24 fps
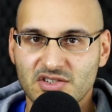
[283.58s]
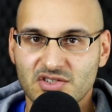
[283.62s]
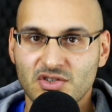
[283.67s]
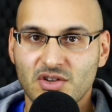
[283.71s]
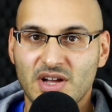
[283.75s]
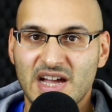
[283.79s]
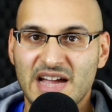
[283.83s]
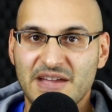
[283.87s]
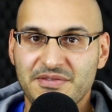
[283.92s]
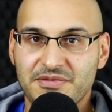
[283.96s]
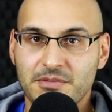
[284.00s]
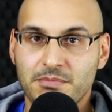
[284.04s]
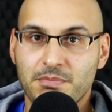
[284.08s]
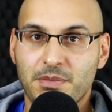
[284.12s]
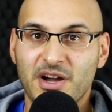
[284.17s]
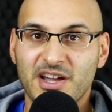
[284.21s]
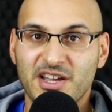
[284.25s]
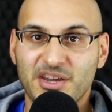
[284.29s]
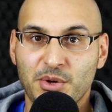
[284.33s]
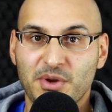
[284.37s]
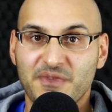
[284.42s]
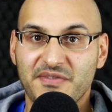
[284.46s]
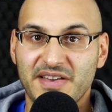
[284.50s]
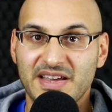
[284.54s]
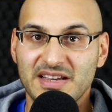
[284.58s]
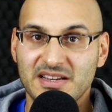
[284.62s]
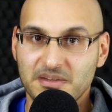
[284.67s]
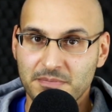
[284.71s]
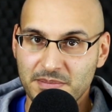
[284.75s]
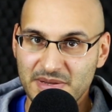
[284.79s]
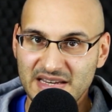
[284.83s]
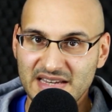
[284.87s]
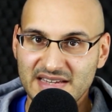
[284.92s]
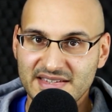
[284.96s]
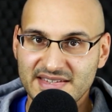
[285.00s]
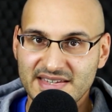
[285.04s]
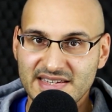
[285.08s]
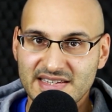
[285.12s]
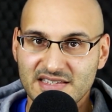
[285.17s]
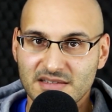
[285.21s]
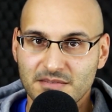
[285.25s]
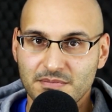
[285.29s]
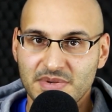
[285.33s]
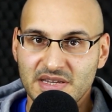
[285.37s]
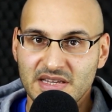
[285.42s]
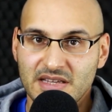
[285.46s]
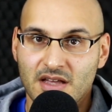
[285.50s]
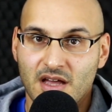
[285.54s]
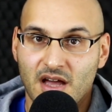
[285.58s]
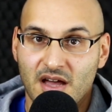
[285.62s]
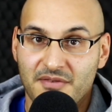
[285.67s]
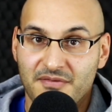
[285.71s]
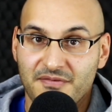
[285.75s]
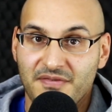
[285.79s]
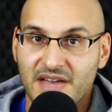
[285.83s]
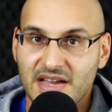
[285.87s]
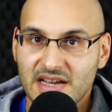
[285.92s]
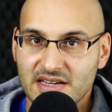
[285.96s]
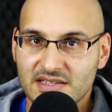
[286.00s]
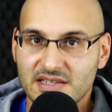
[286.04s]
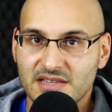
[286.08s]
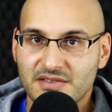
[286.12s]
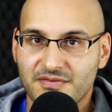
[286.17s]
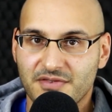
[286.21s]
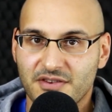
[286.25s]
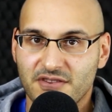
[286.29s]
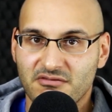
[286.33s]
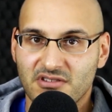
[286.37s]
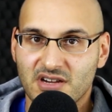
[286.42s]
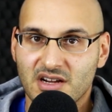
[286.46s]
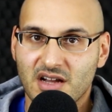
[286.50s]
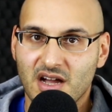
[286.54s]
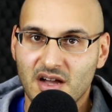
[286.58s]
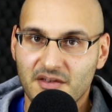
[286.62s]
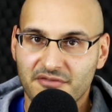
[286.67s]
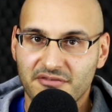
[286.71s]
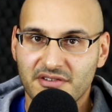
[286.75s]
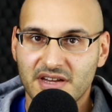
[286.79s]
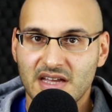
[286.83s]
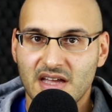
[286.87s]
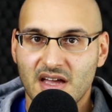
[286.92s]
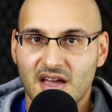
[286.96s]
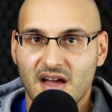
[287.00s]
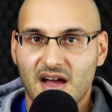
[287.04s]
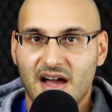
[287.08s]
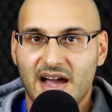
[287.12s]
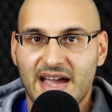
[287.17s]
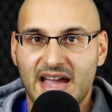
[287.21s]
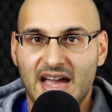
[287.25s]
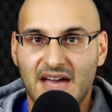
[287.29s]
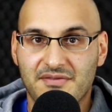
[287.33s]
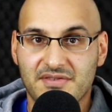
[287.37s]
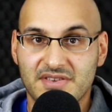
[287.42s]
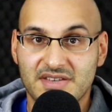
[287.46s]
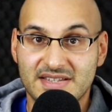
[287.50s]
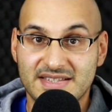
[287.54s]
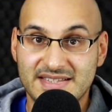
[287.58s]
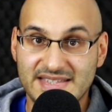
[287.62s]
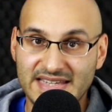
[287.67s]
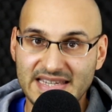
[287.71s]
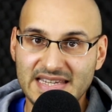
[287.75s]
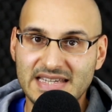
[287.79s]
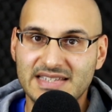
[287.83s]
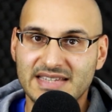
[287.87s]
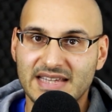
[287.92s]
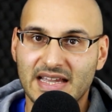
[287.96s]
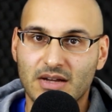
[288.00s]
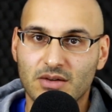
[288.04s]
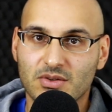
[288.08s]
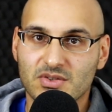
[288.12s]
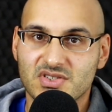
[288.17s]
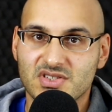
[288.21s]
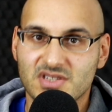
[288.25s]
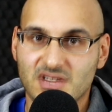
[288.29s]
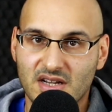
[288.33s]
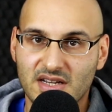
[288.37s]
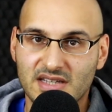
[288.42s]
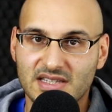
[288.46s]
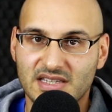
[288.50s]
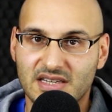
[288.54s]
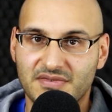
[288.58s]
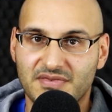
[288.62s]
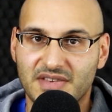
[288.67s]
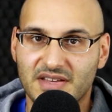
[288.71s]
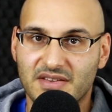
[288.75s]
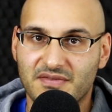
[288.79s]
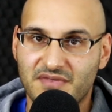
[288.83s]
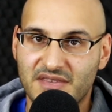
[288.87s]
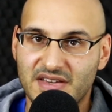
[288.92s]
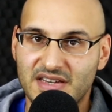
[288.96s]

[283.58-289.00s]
does not have the bioavailability to be effective for recovery. I have a detailed scientific